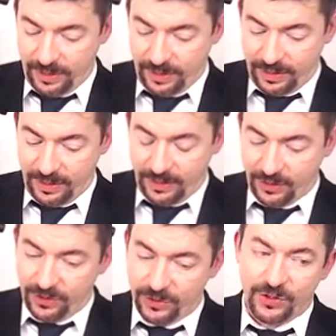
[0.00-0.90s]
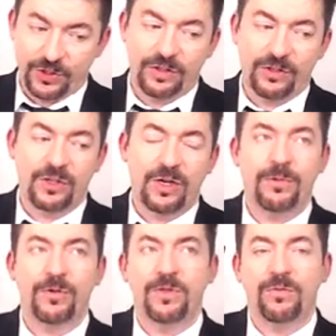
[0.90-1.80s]
there's a number
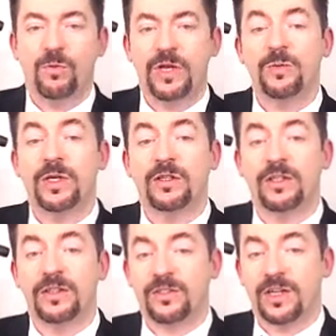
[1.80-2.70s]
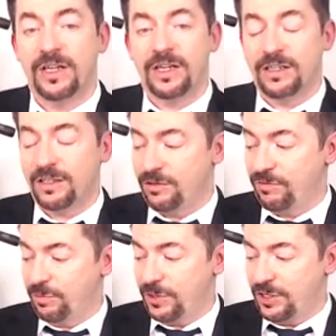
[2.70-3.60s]
of different ways we can look at this kind
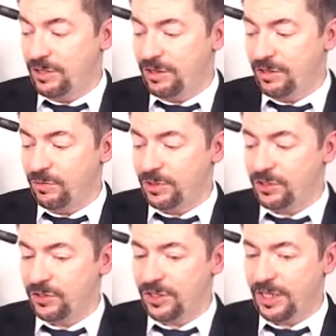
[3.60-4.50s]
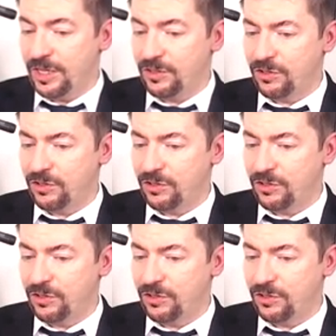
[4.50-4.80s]
of material, which is that,